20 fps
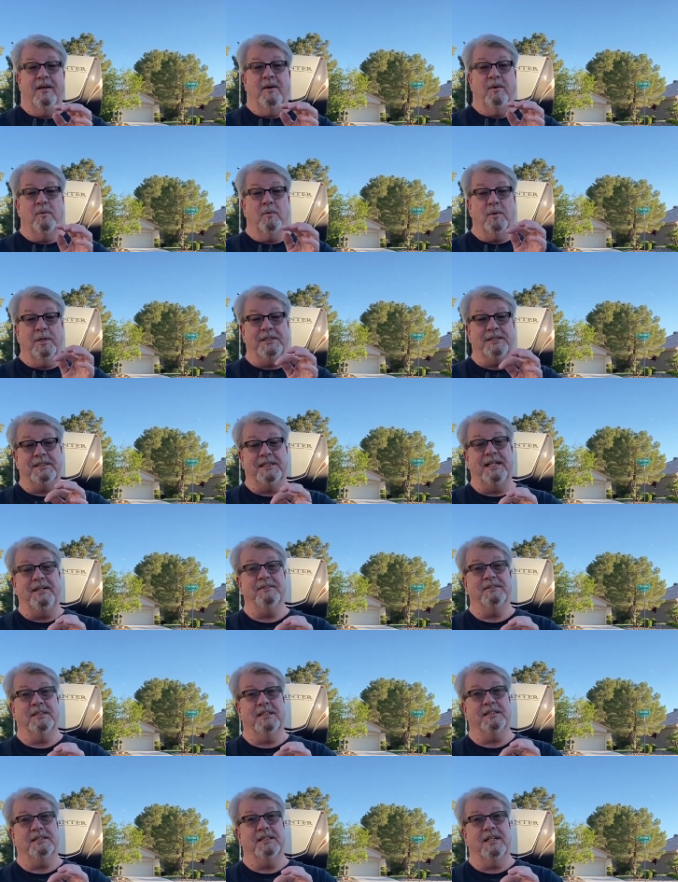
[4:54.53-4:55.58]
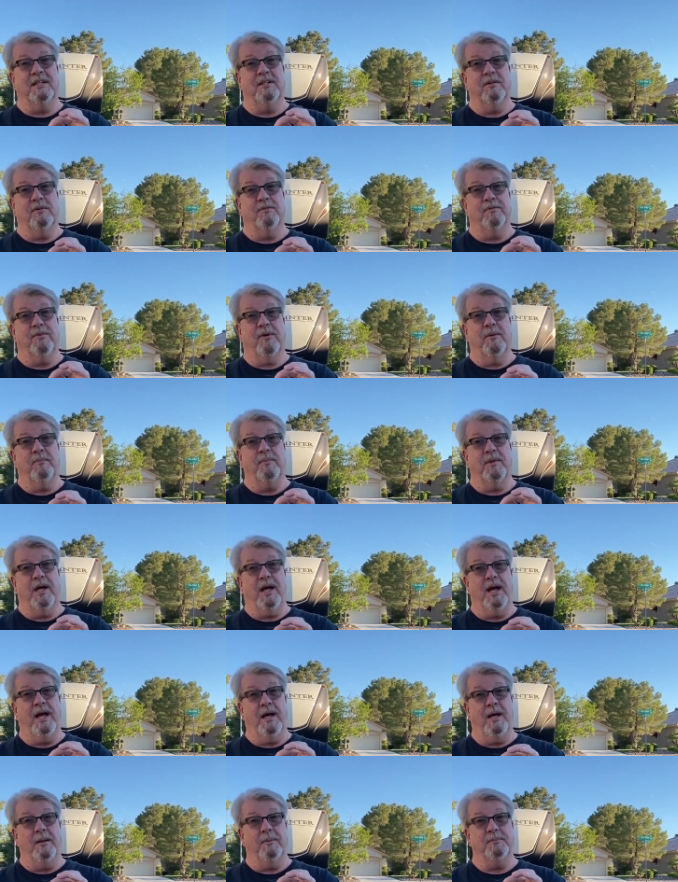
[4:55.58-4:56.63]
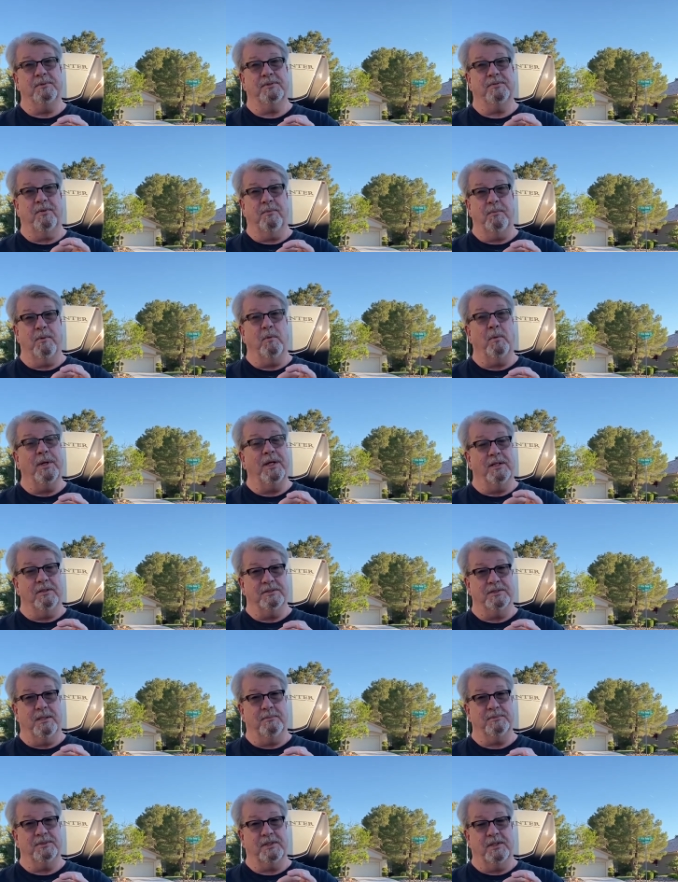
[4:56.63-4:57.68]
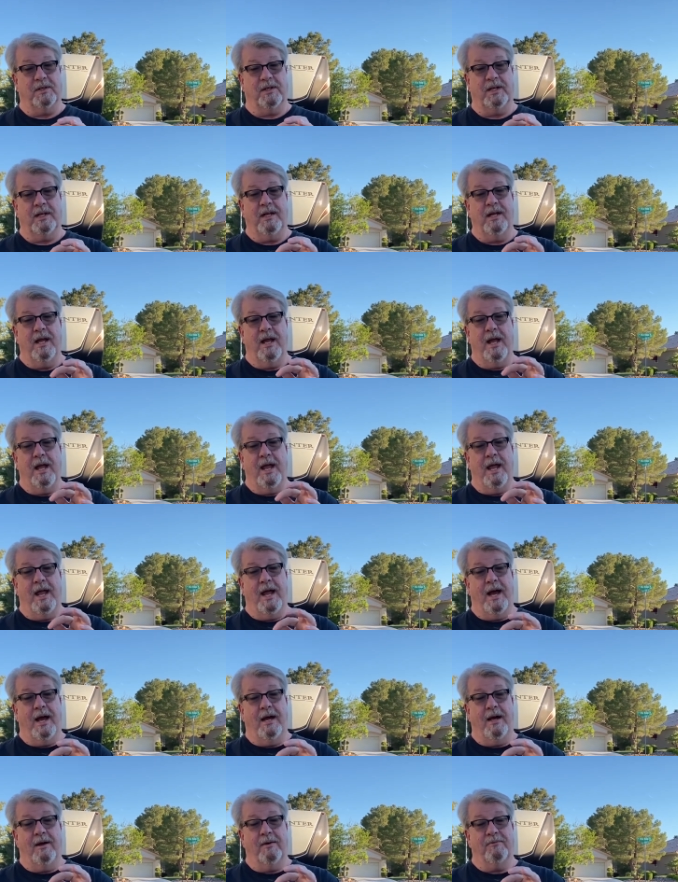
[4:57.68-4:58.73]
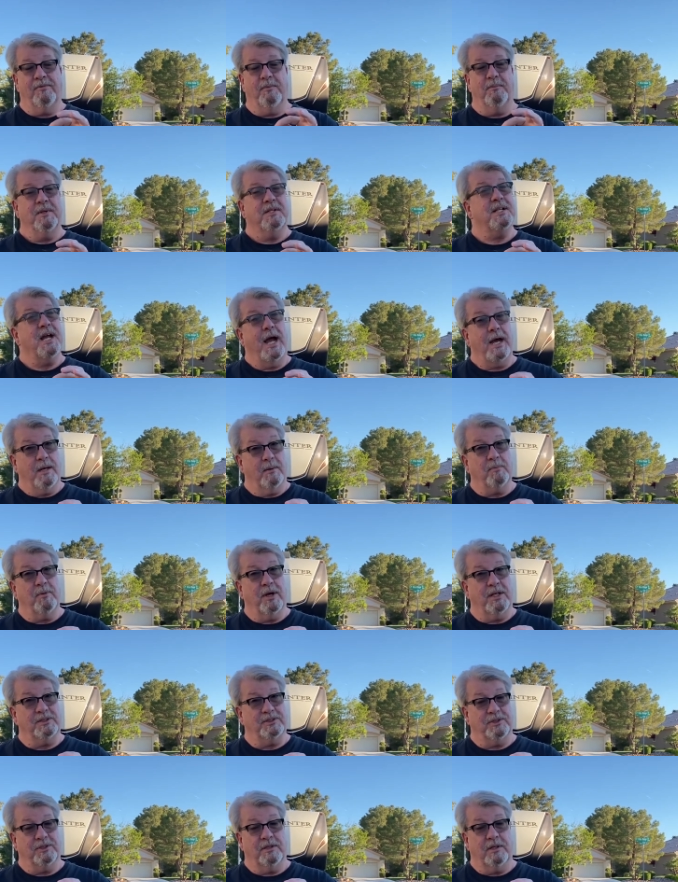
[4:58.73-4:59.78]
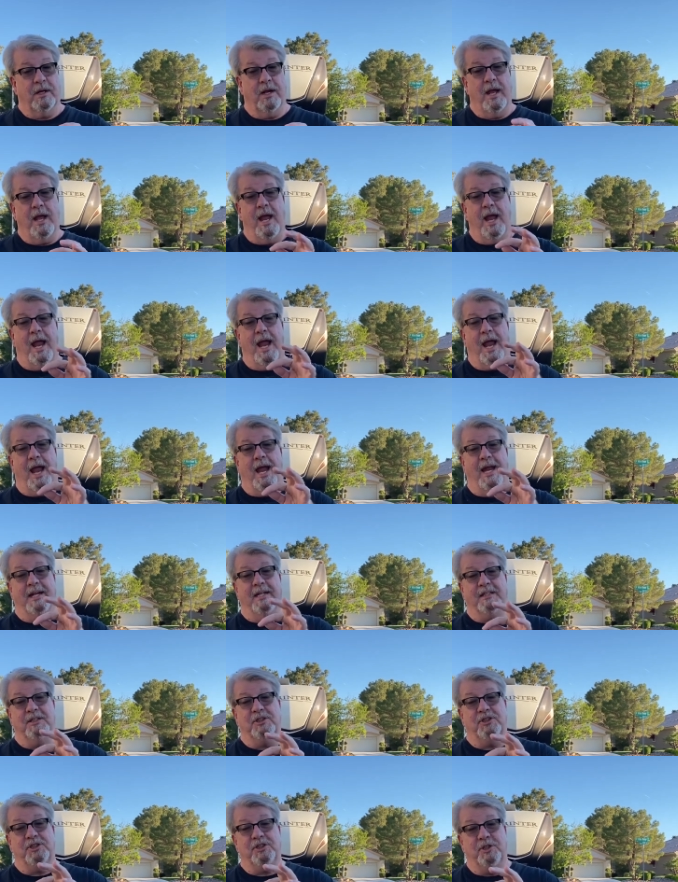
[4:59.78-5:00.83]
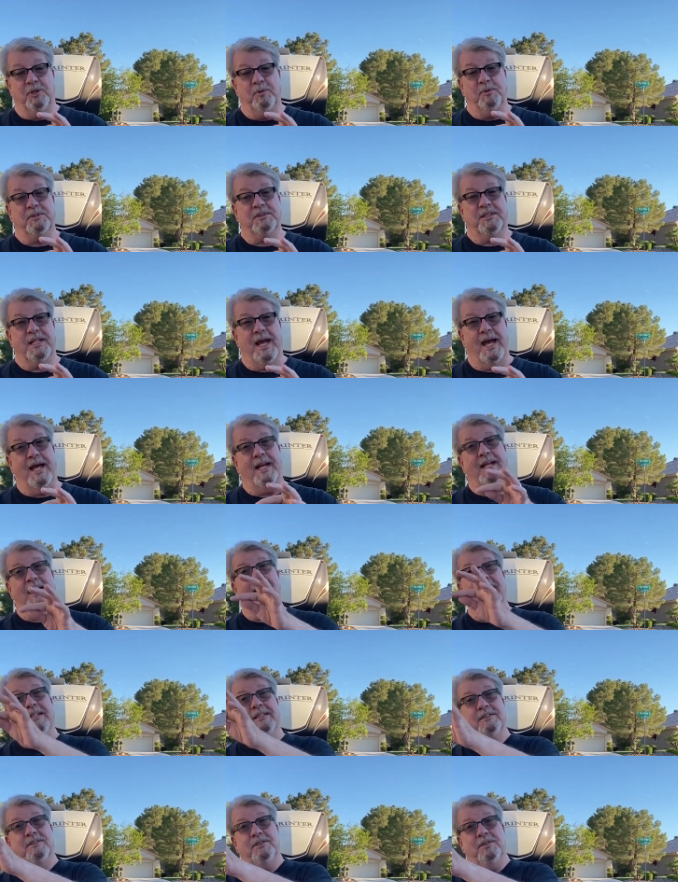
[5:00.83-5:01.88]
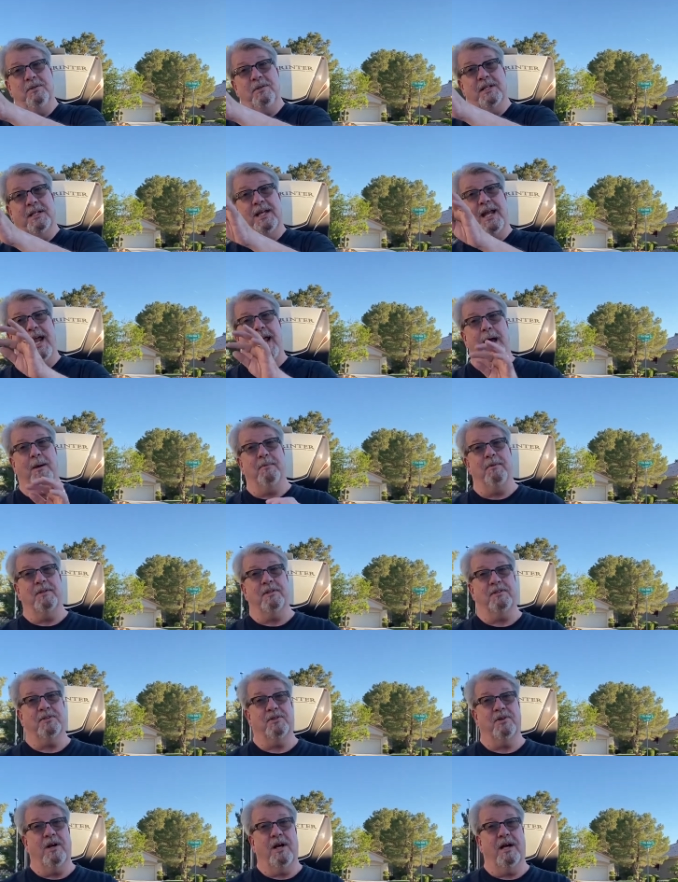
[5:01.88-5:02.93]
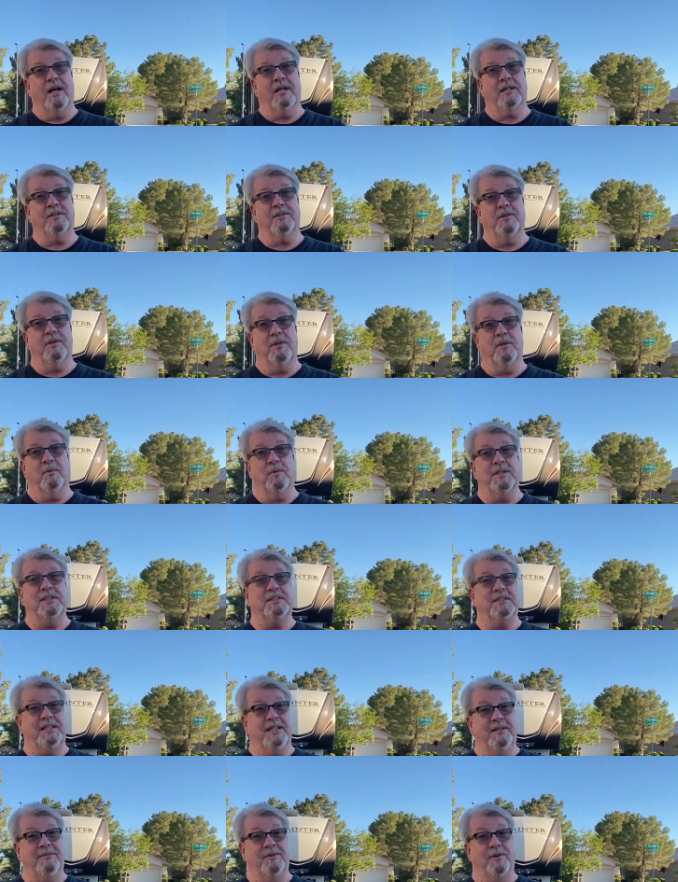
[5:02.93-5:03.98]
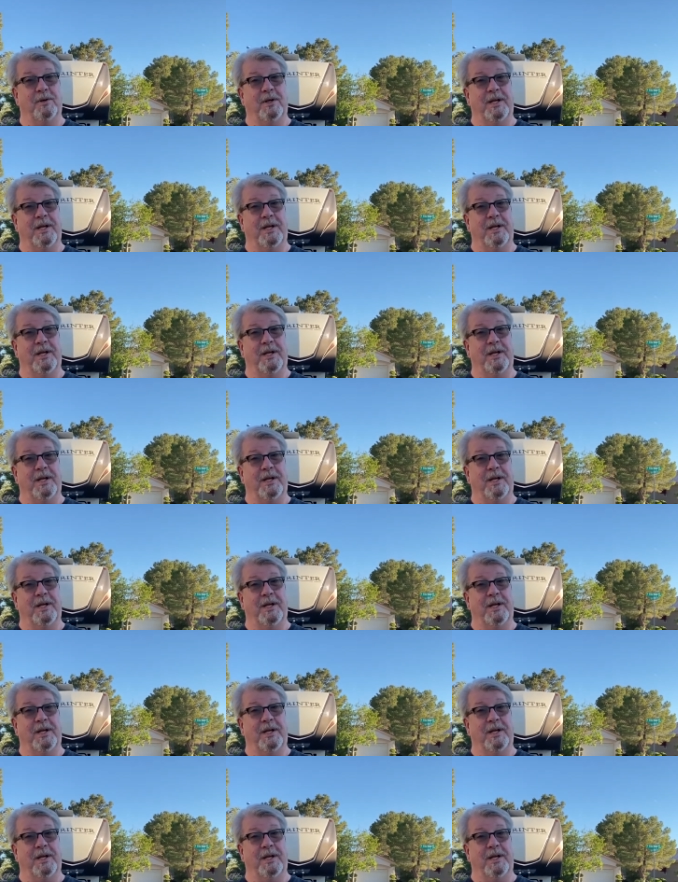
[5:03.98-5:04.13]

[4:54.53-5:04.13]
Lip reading: receives the signal from the hubs, from the wheels, from the tire pressure, and it shoots that into the cab of the truck to the receiver